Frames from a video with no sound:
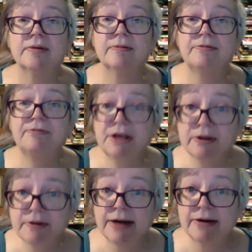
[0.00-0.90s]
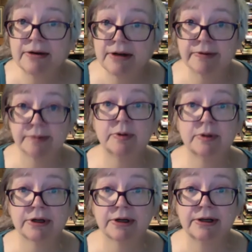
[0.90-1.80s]
figure out a
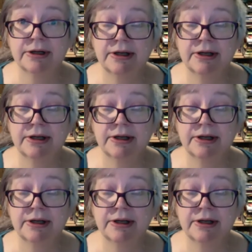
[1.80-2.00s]
reward.